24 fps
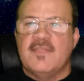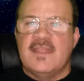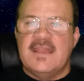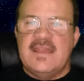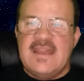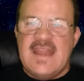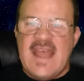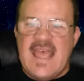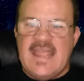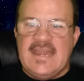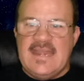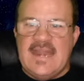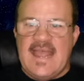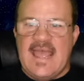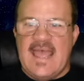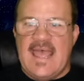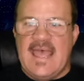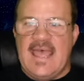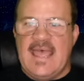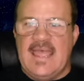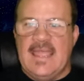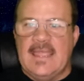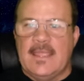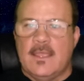the night
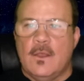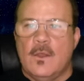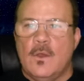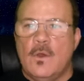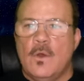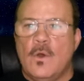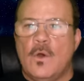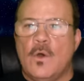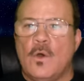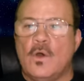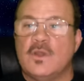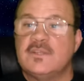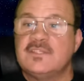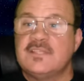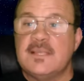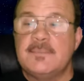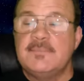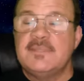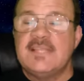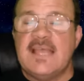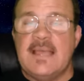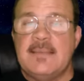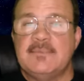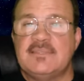hag, or
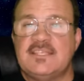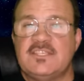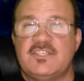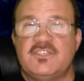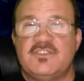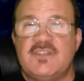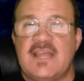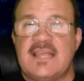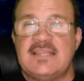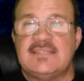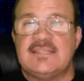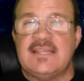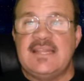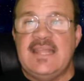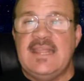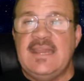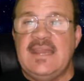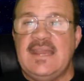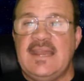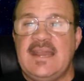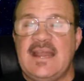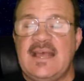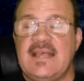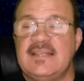sometimes it's
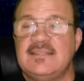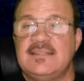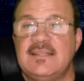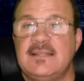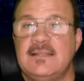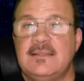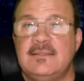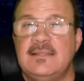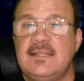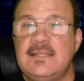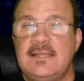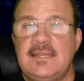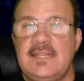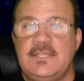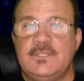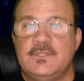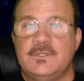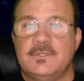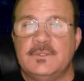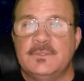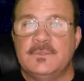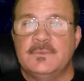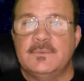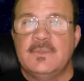translated as
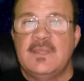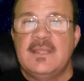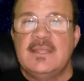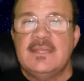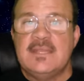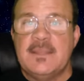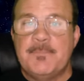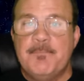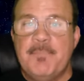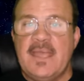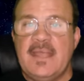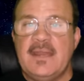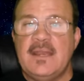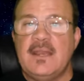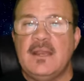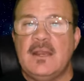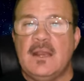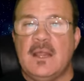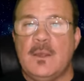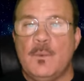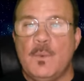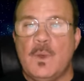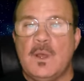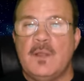Lilitu,
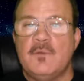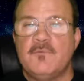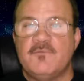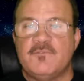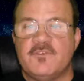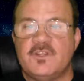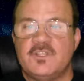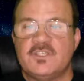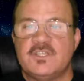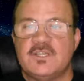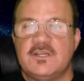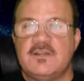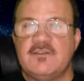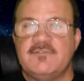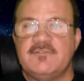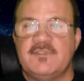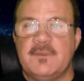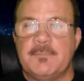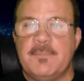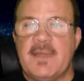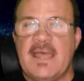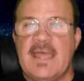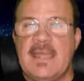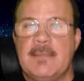depending on what version of
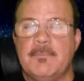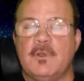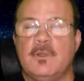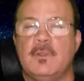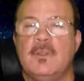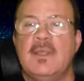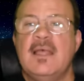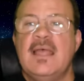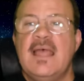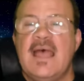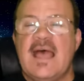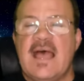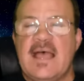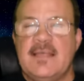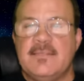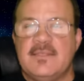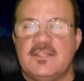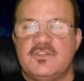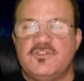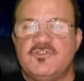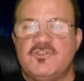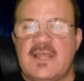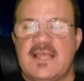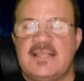the Bible and
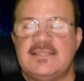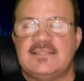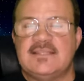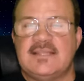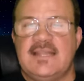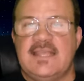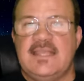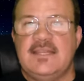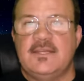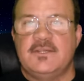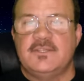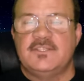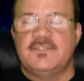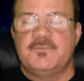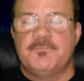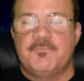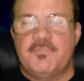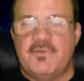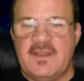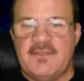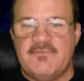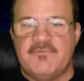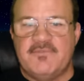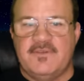the translator's
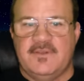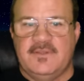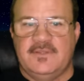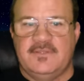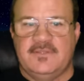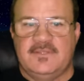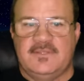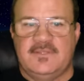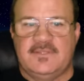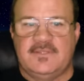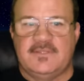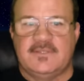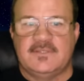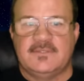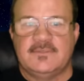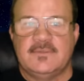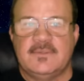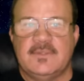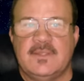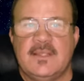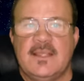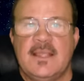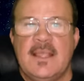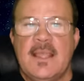preference.
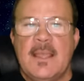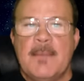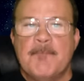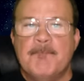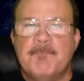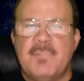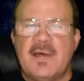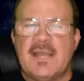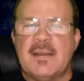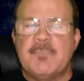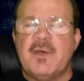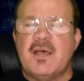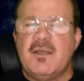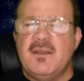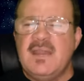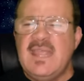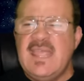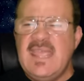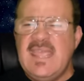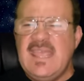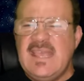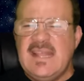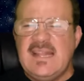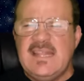But about
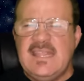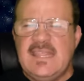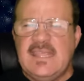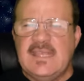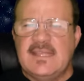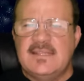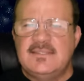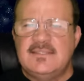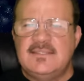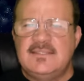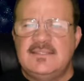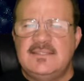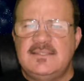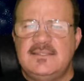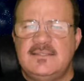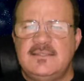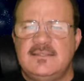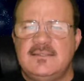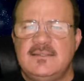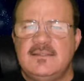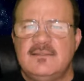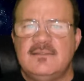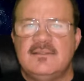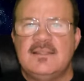aliens,
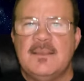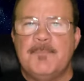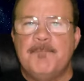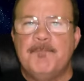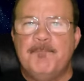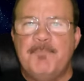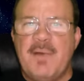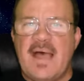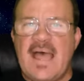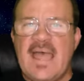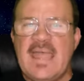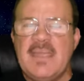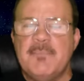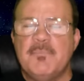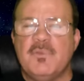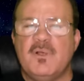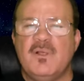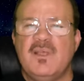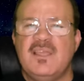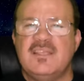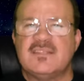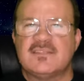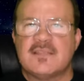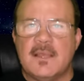the
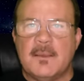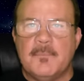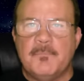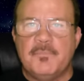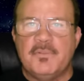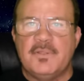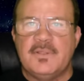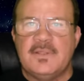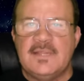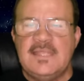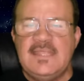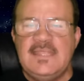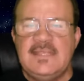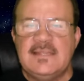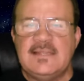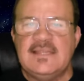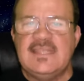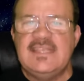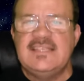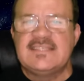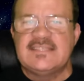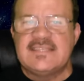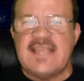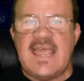Bible is
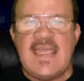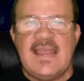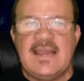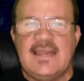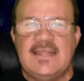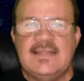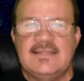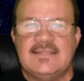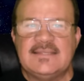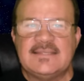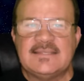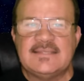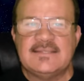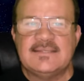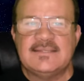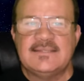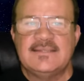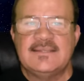completely silent.